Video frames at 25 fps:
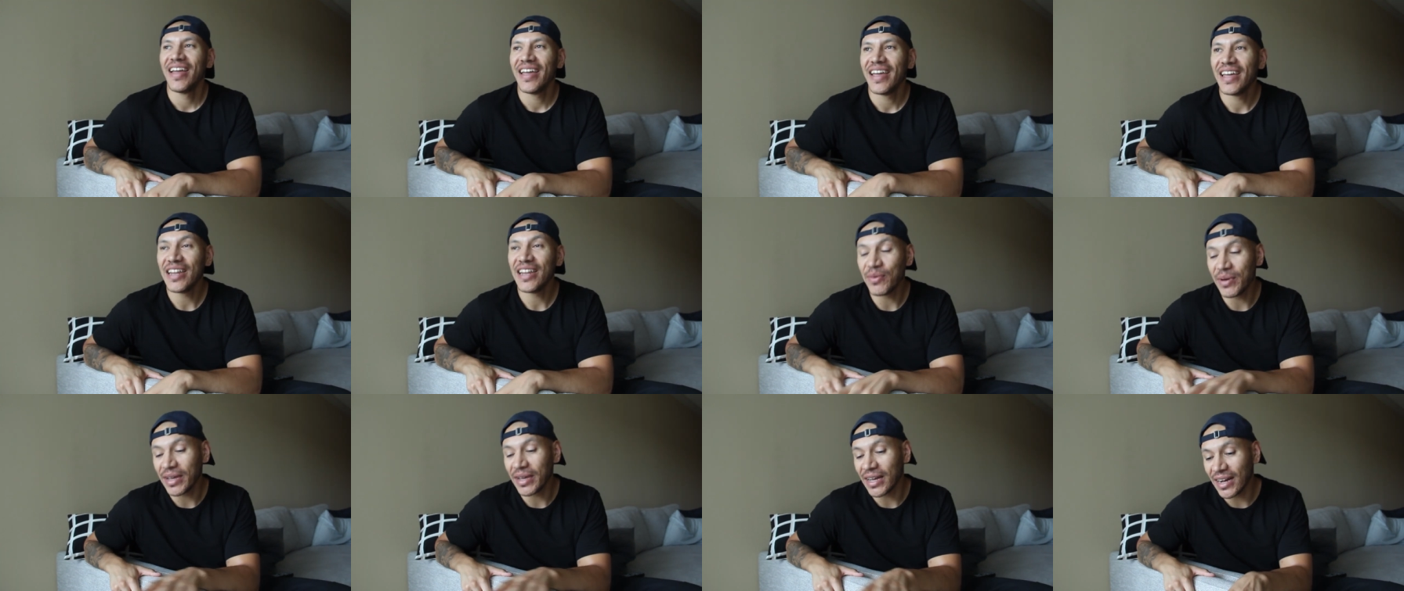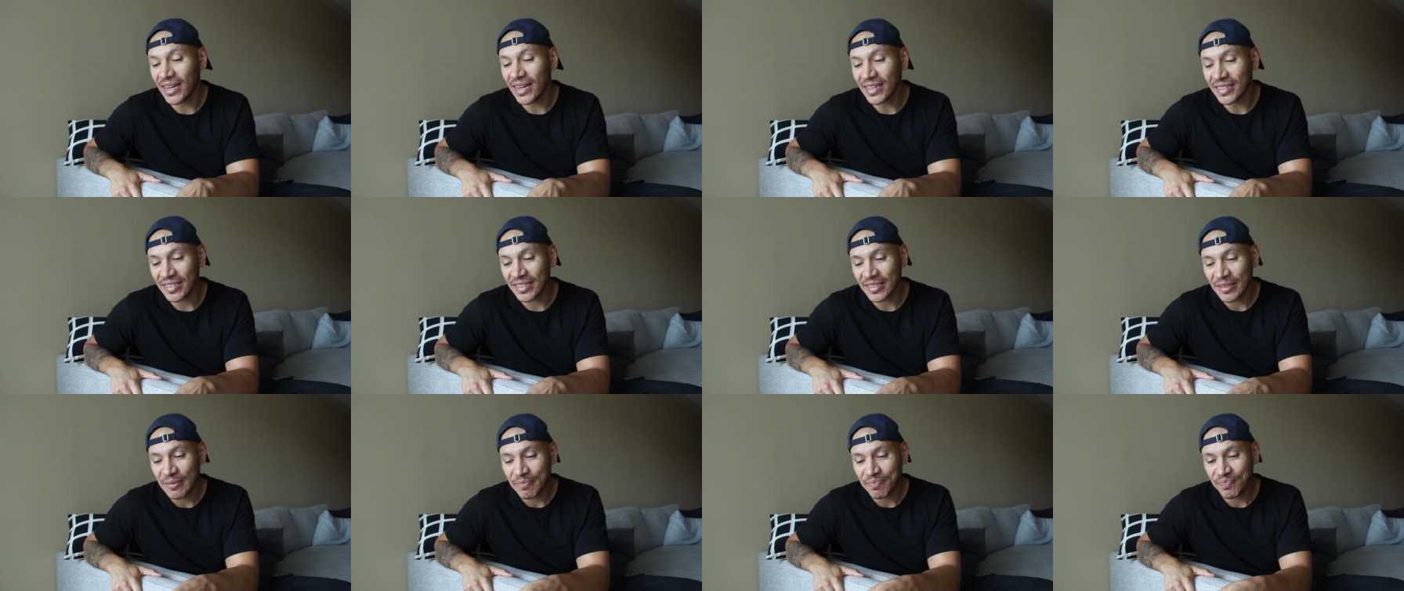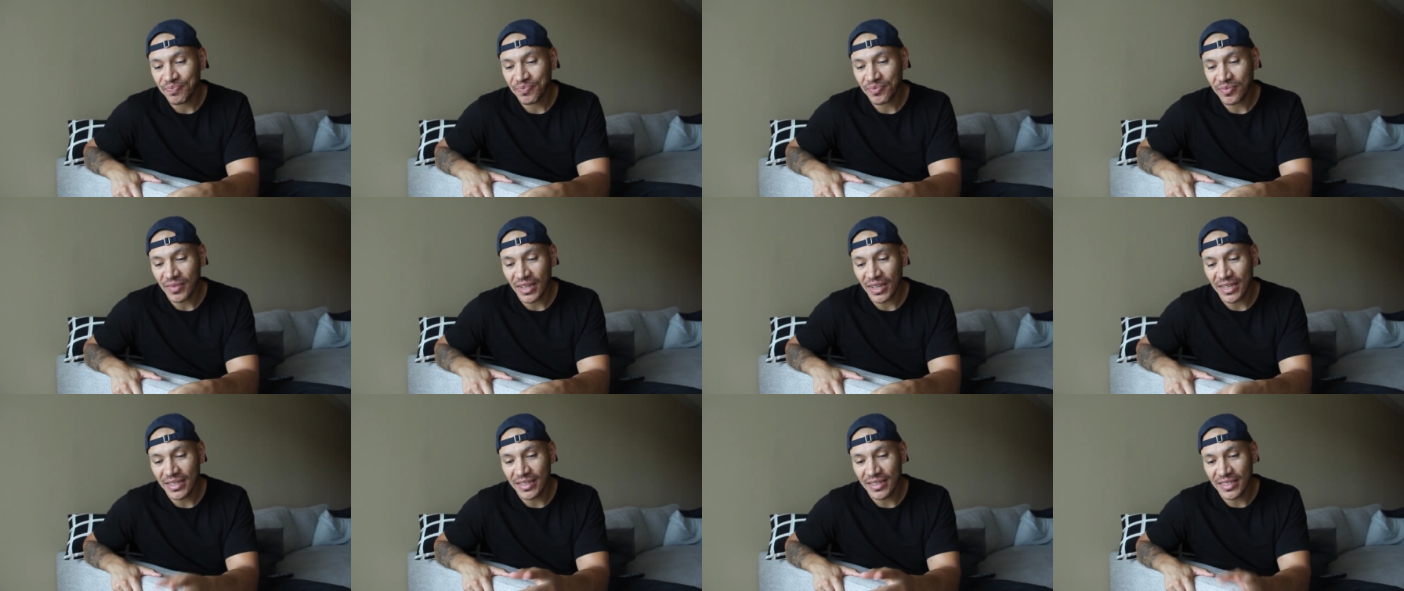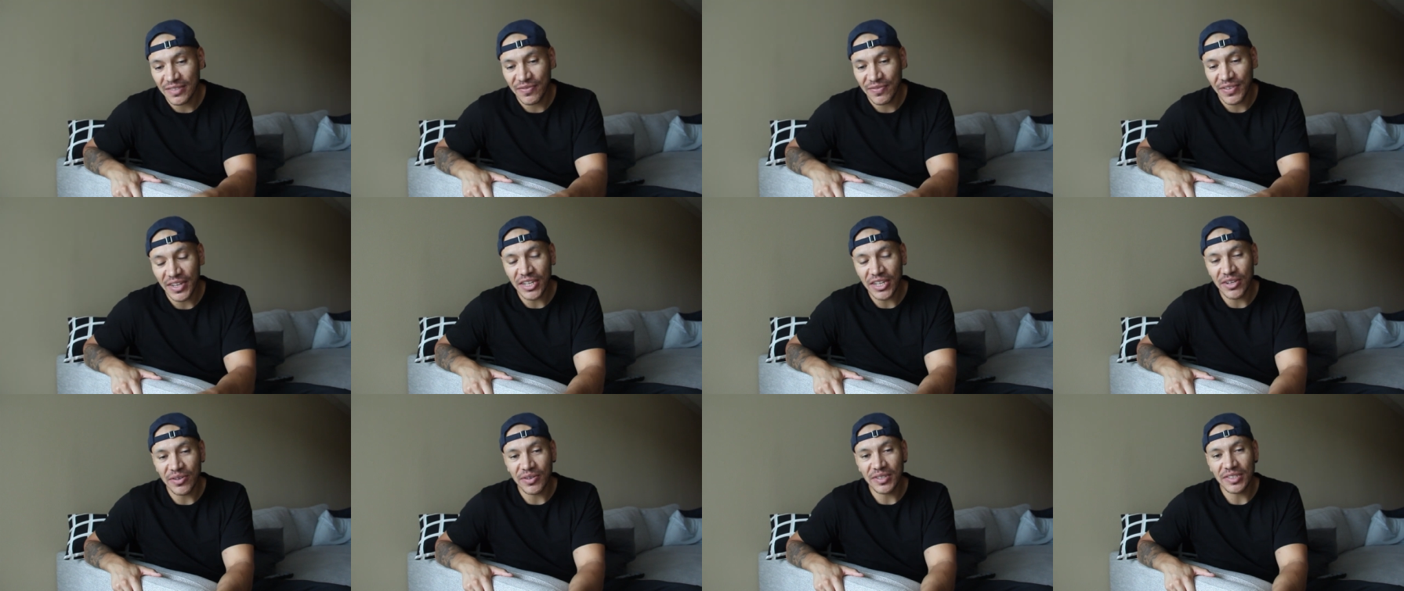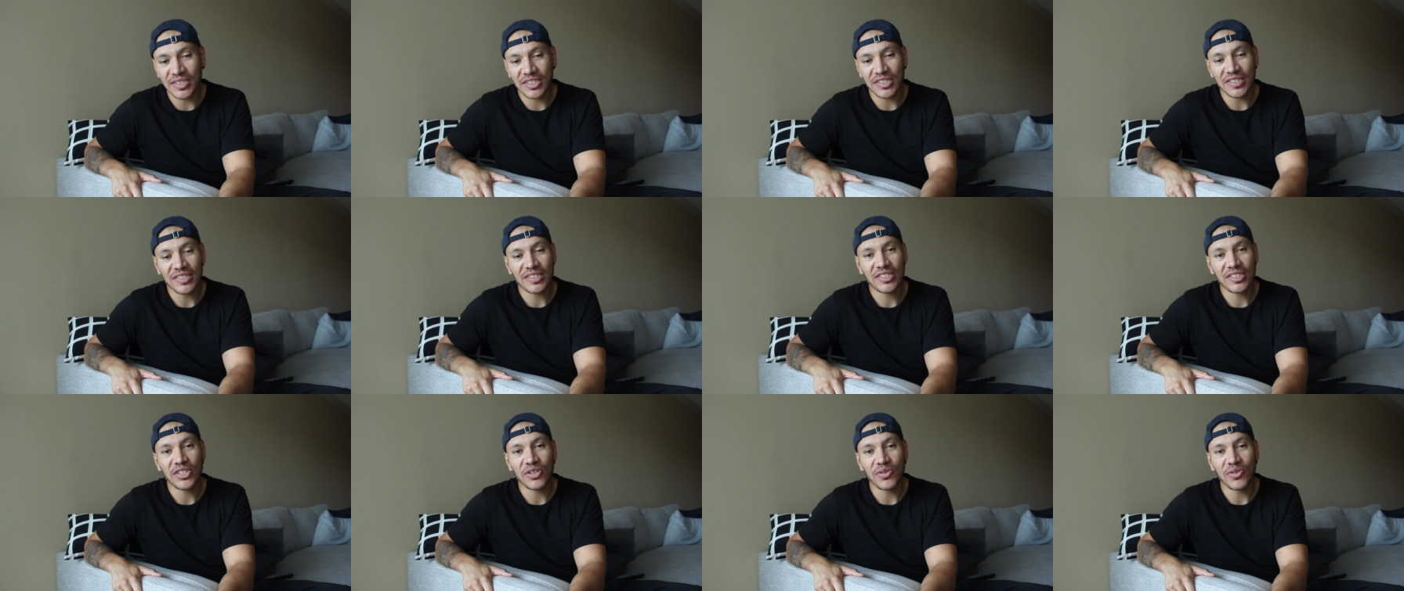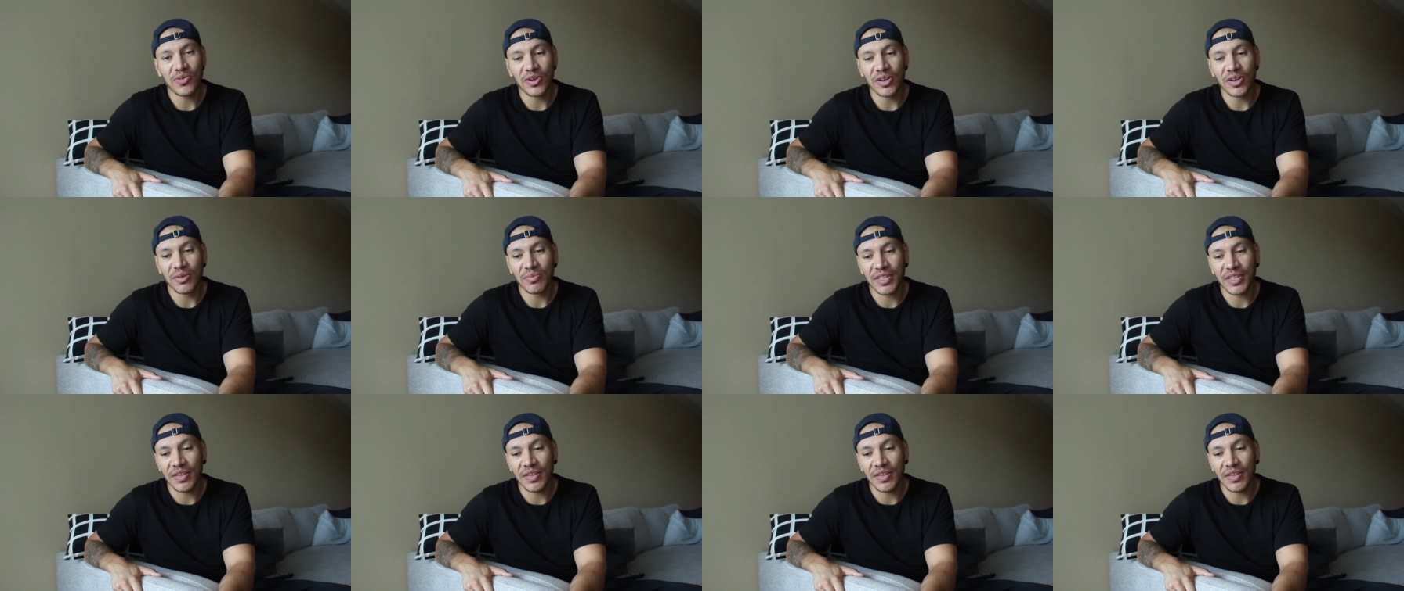Anyway, guys, this video is just to um,